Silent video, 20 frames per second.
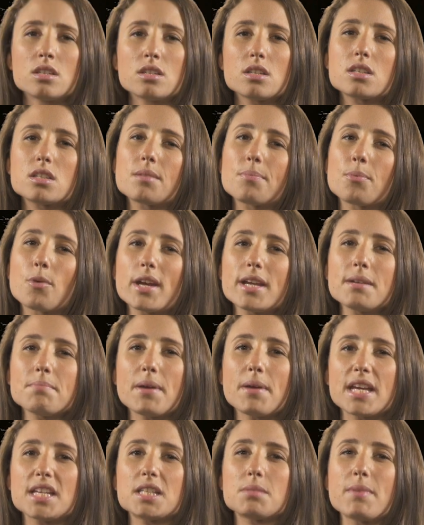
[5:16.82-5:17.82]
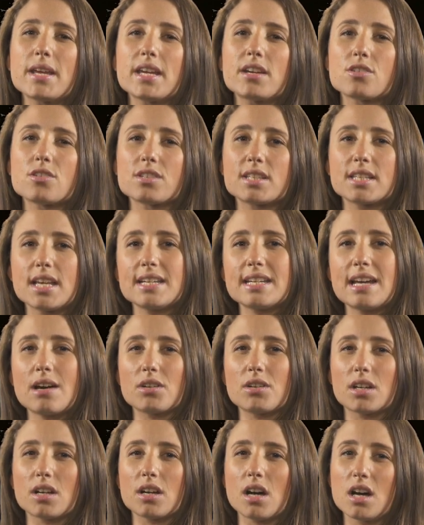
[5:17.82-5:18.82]
Does the brain pacemaker send
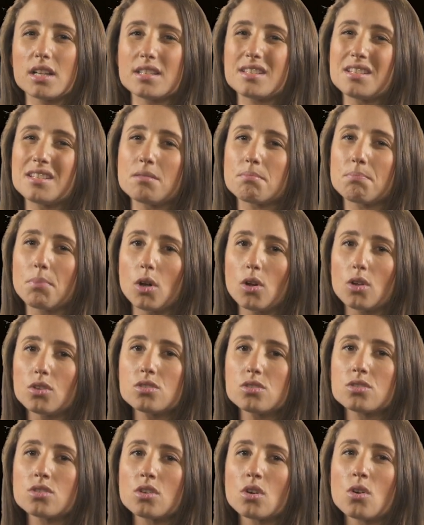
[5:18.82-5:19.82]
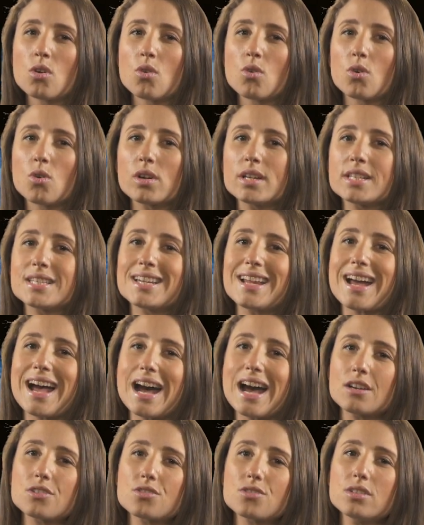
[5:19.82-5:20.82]
out a constant pulse, or is it
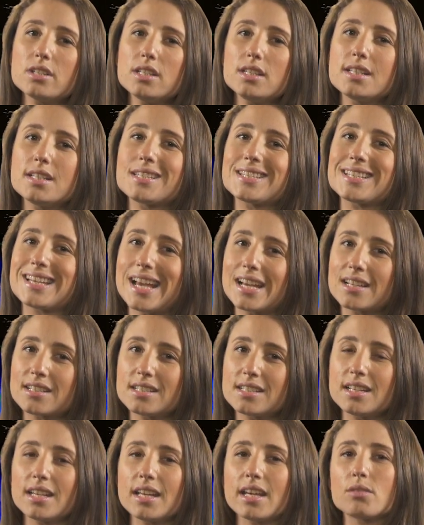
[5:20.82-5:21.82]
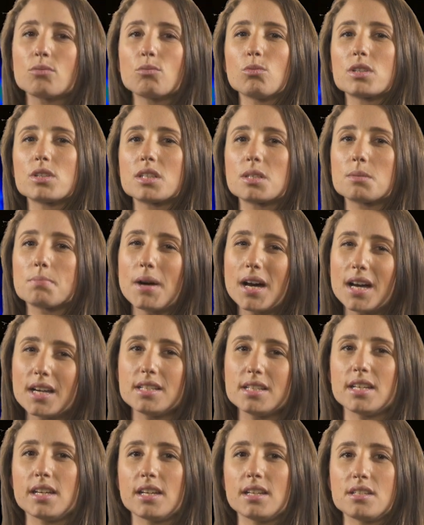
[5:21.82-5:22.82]
actually detecting and
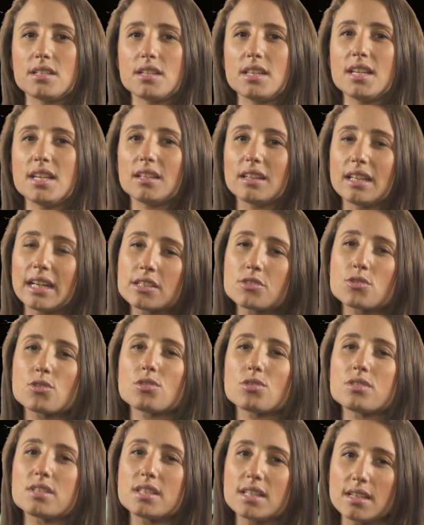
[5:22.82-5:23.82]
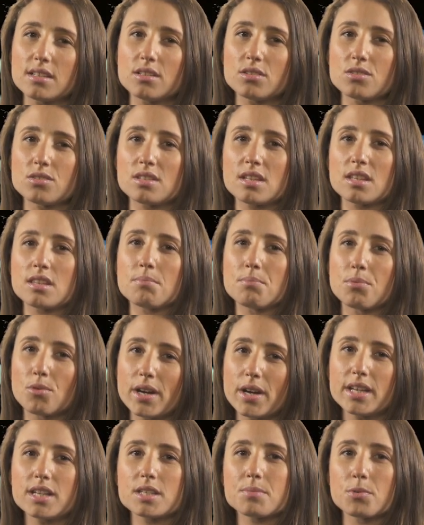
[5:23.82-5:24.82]
responding to the electrical signals that the
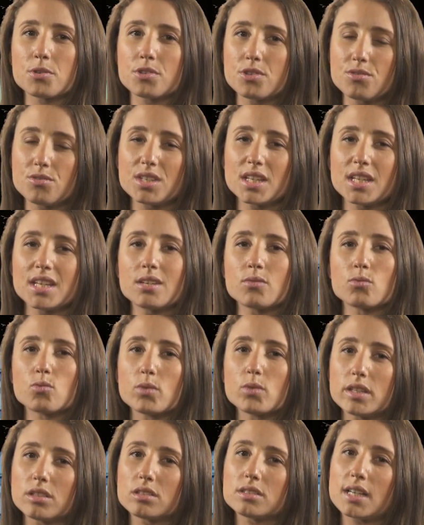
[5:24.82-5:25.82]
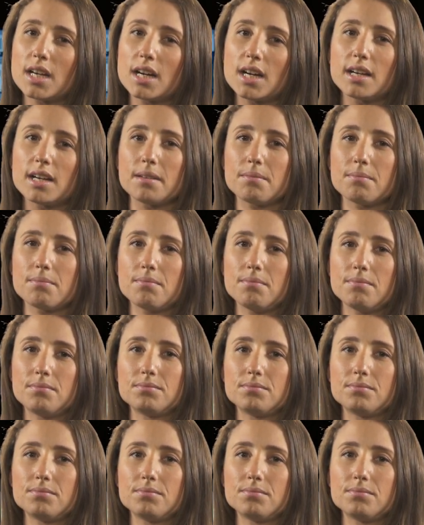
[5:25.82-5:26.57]
brain is producing in real time?